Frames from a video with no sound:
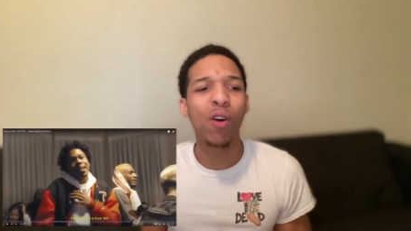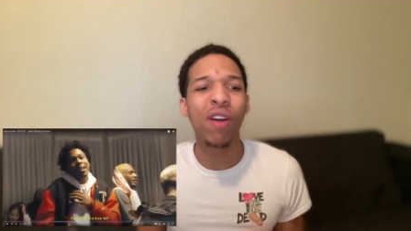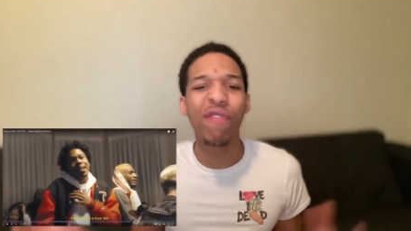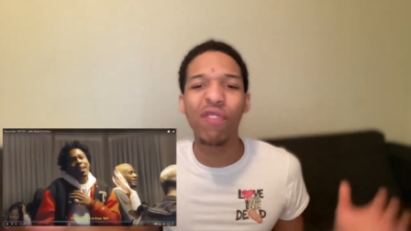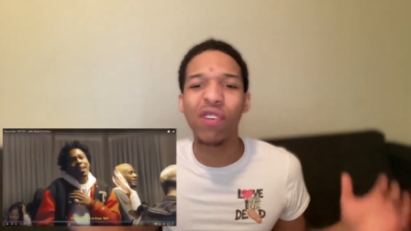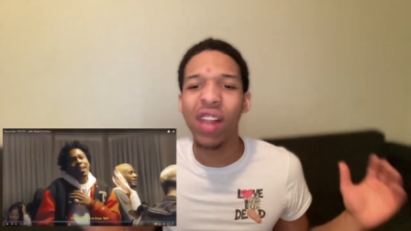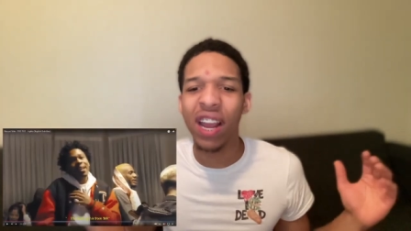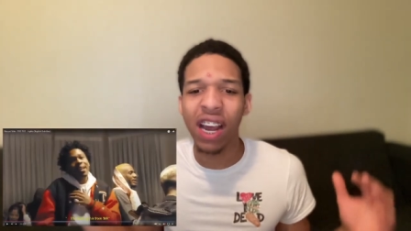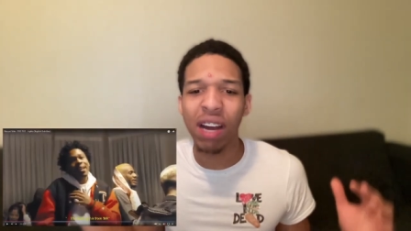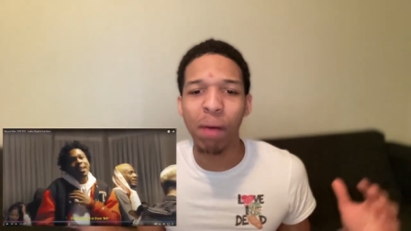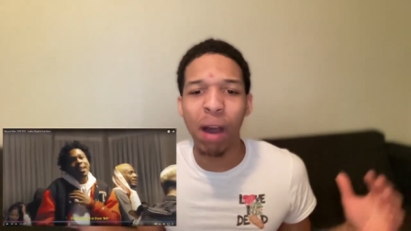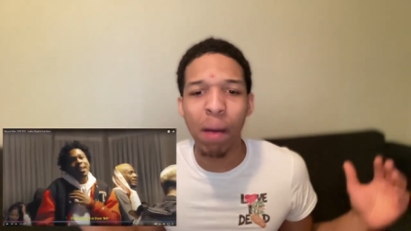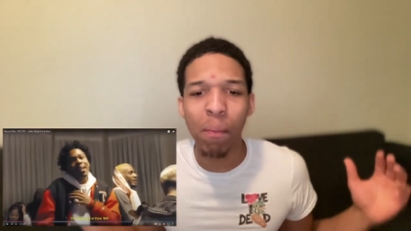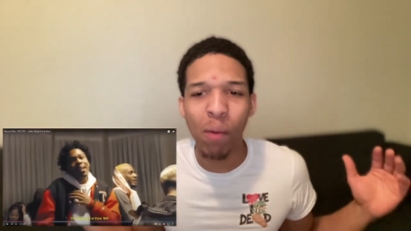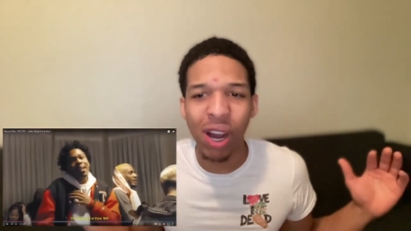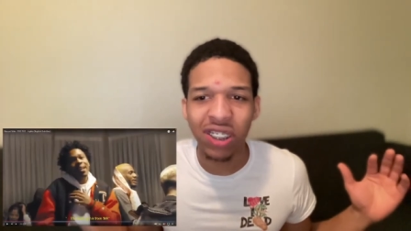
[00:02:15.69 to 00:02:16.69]
It feel like I'm,
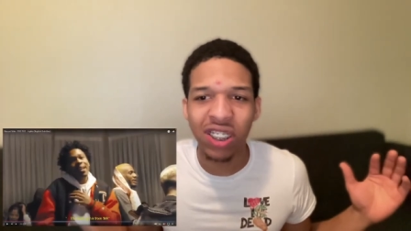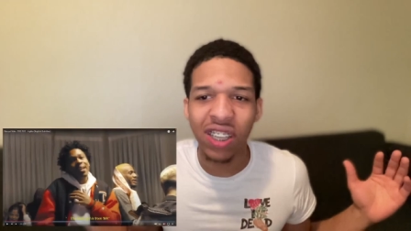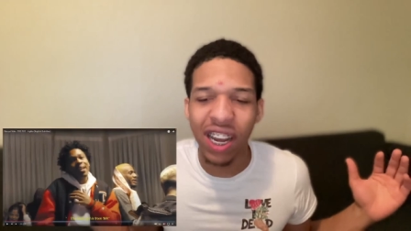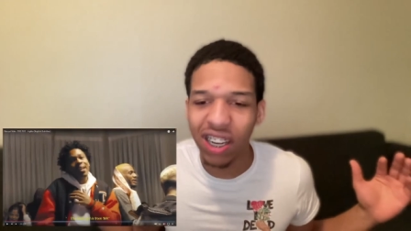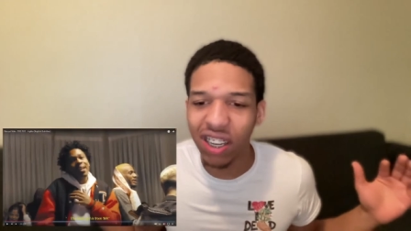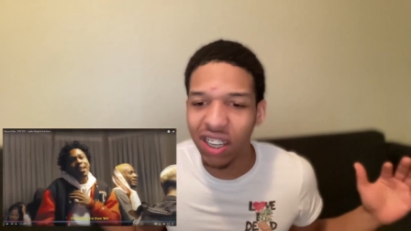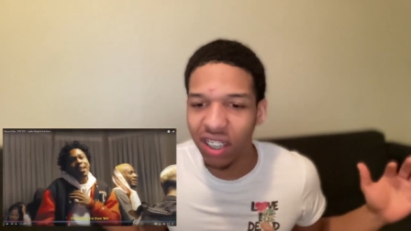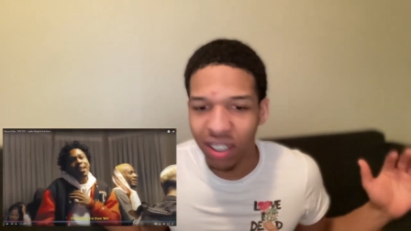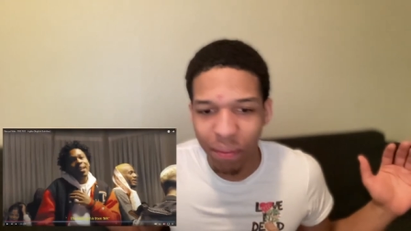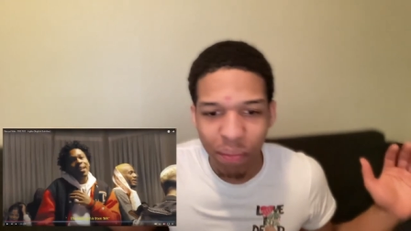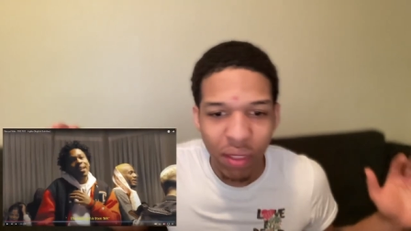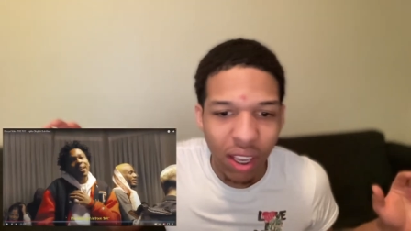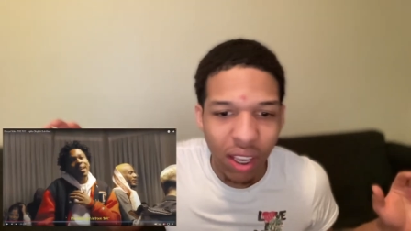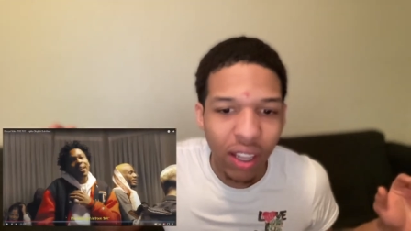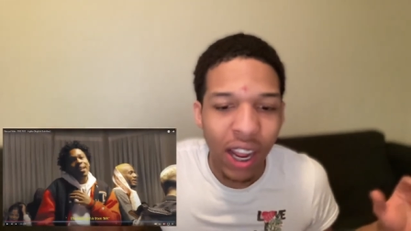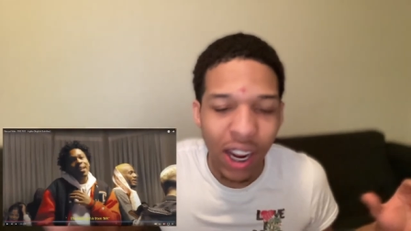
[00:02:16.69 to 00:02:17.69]
I'm watching like a
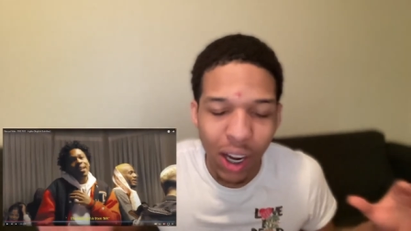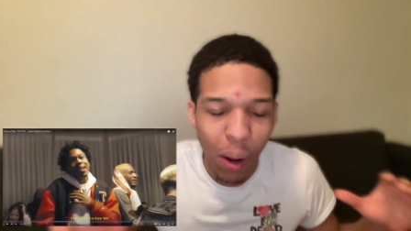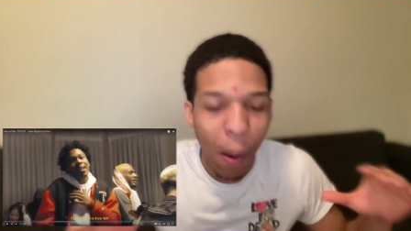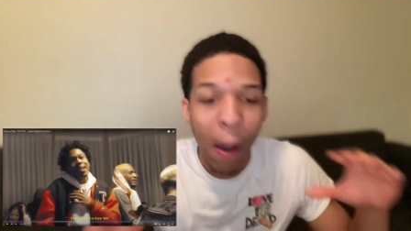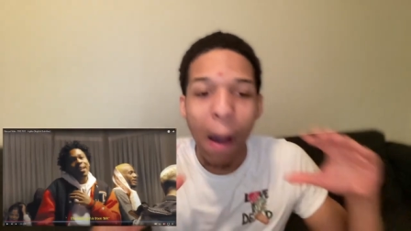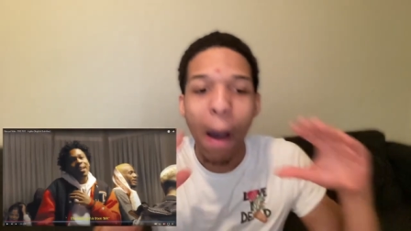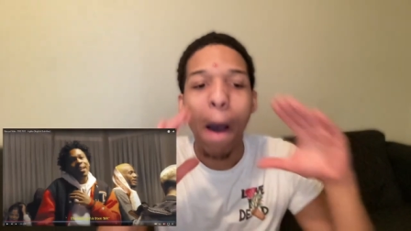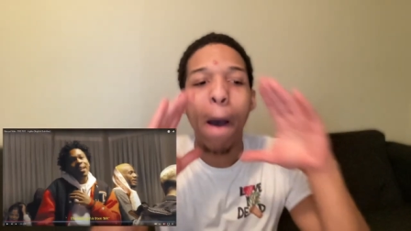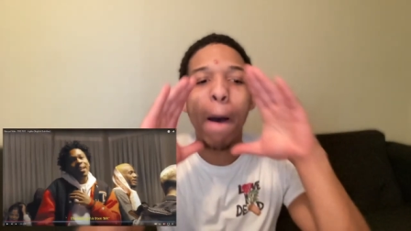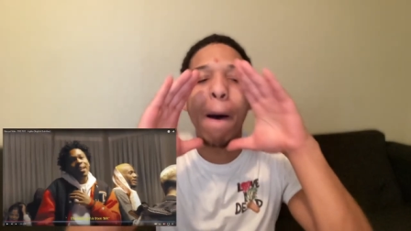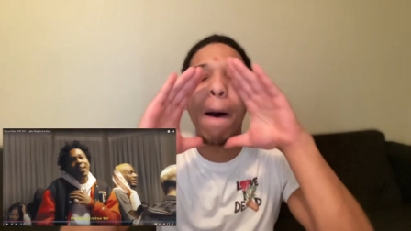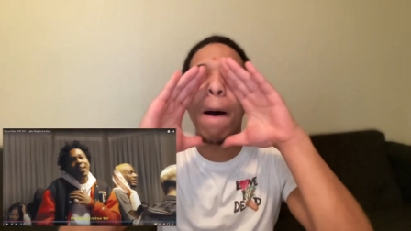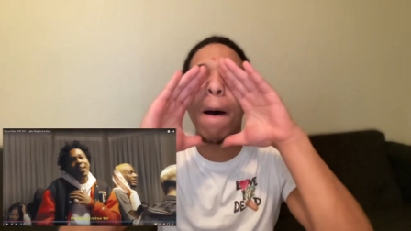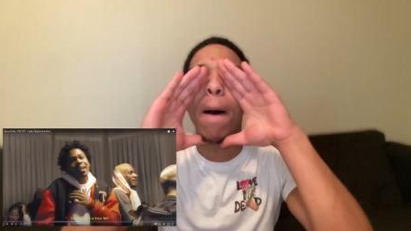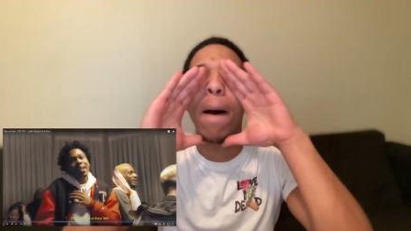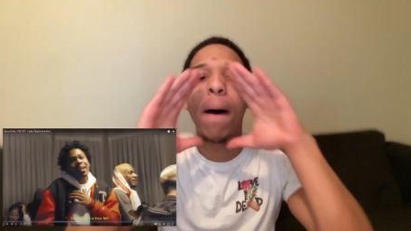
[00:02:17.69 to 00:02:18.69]
like a
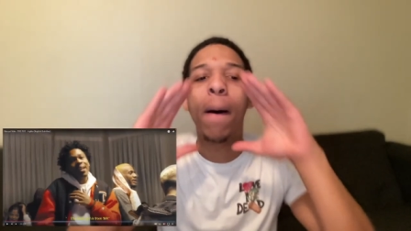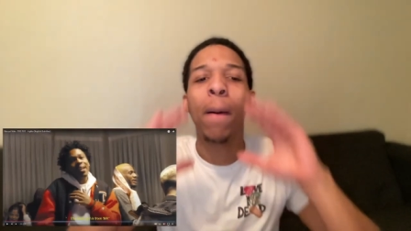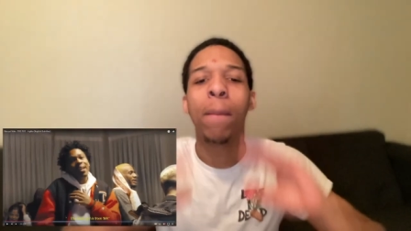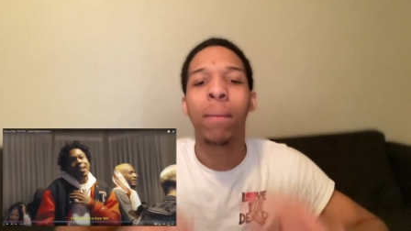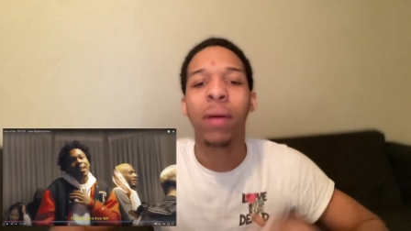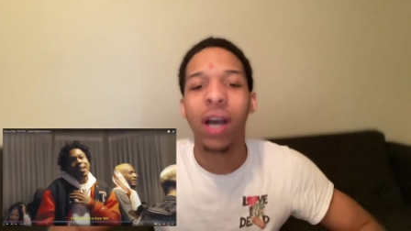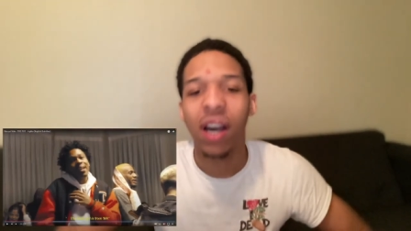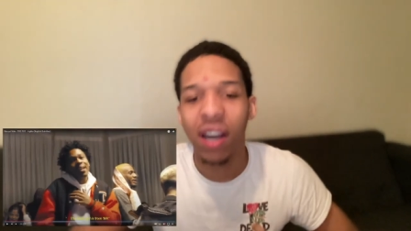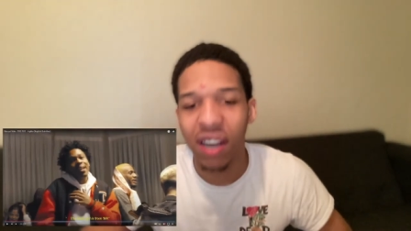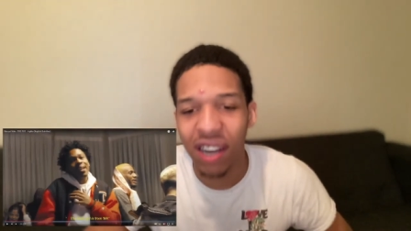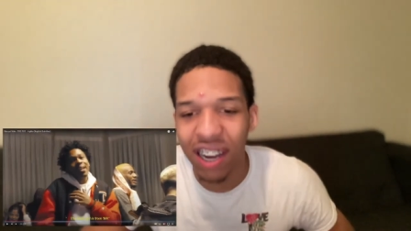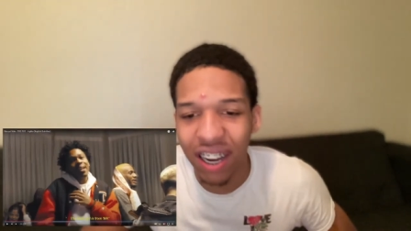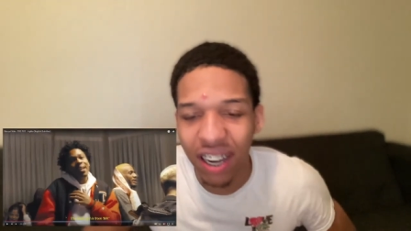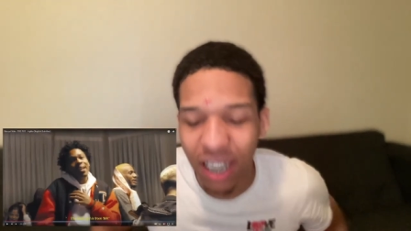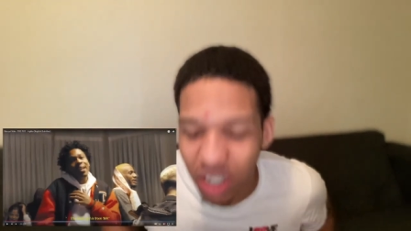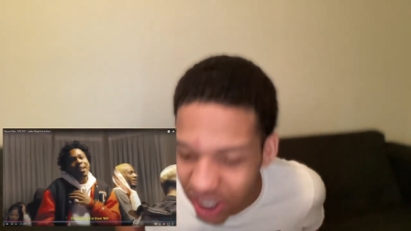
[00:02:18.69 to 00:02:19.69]
uh,
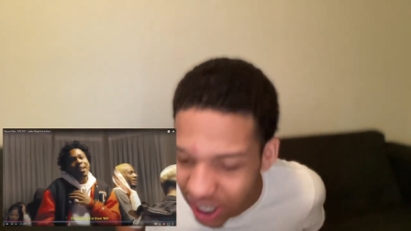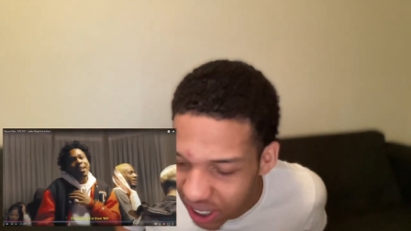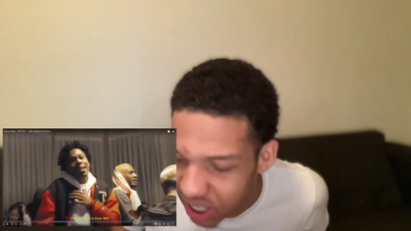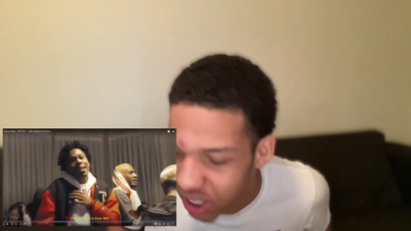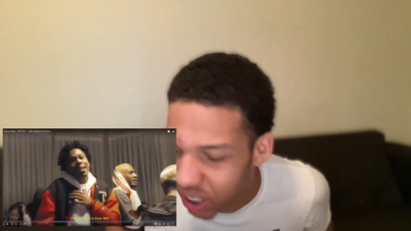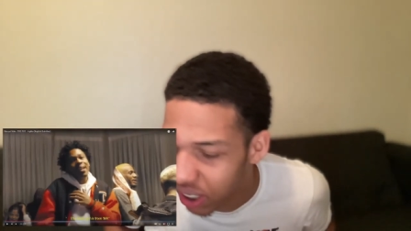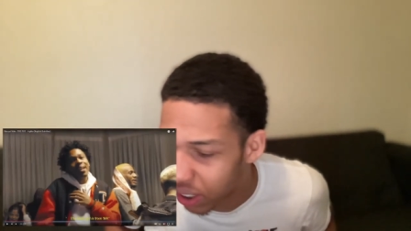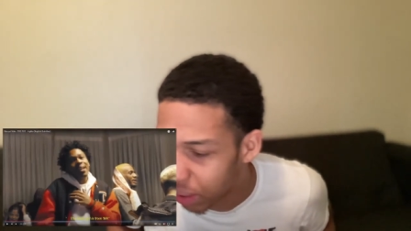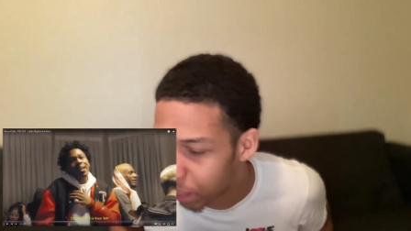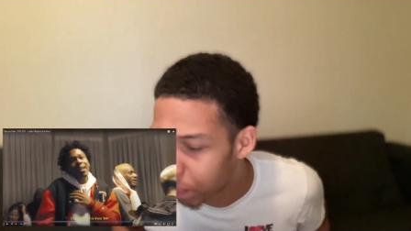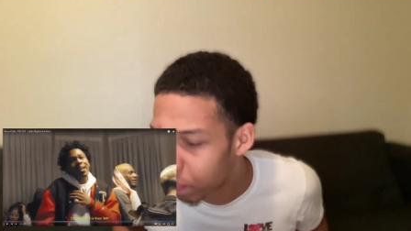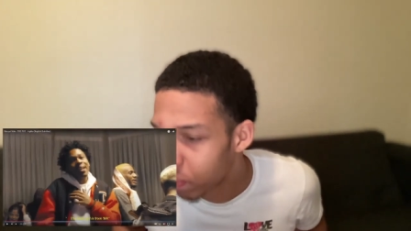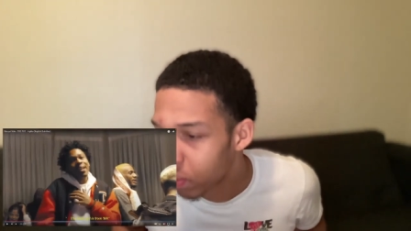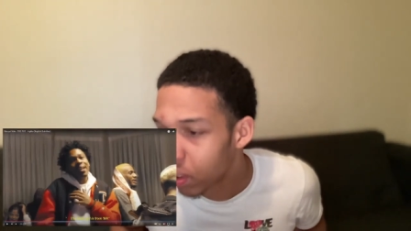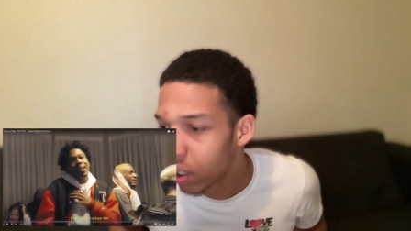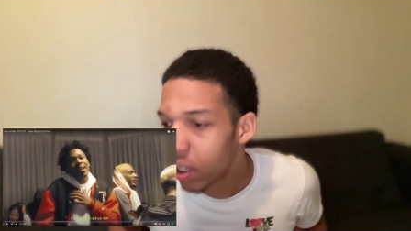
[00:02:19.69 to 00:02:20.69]
how should I say it?
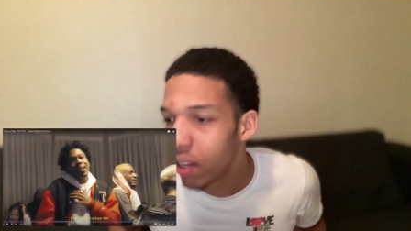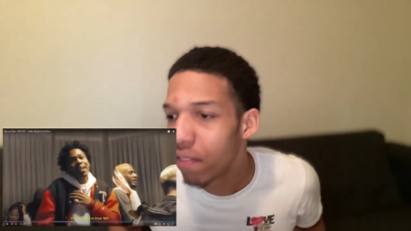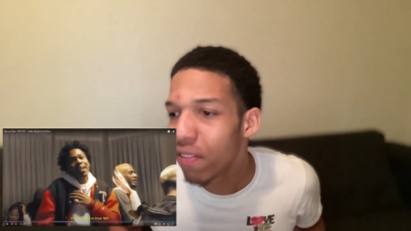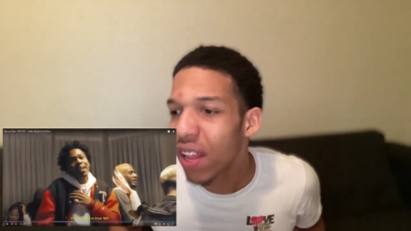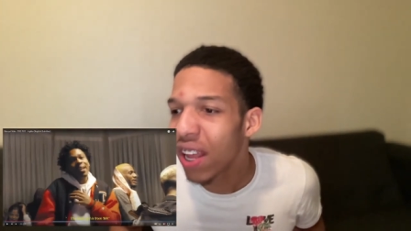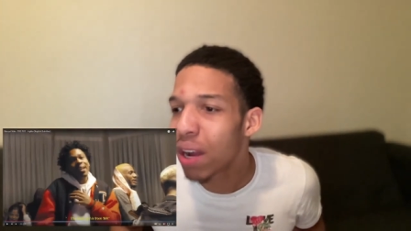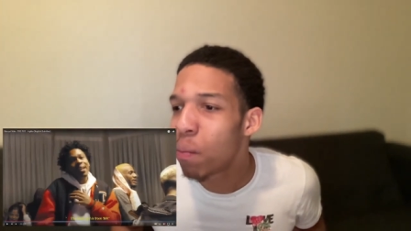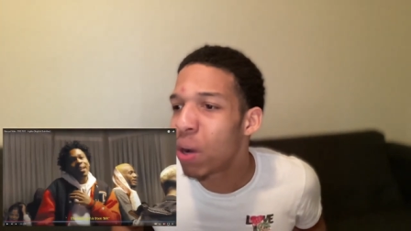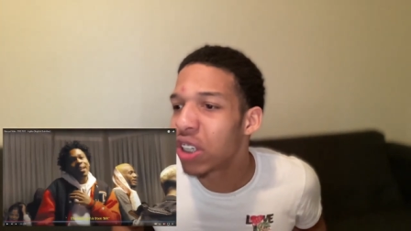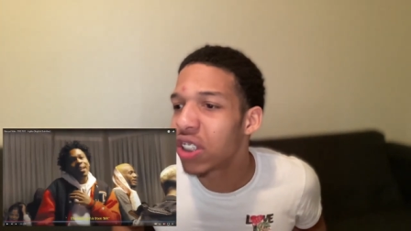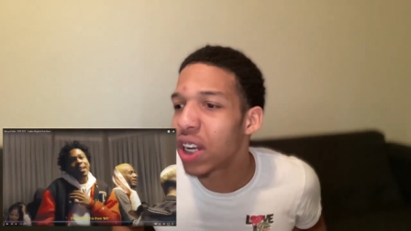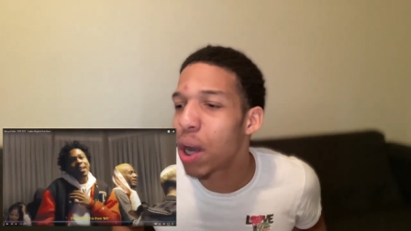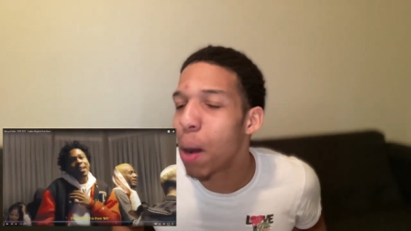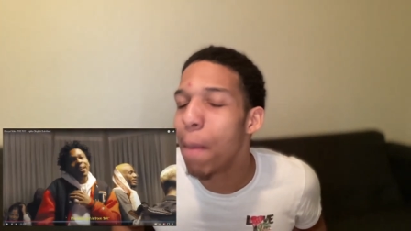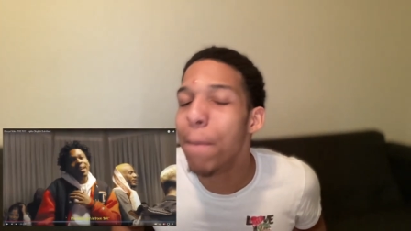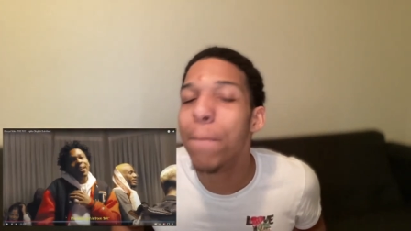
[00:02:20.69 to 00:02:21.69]
I feel like I'm watching
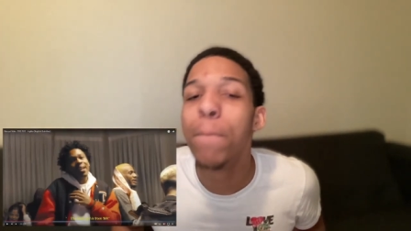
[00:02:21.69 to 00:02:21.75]
like a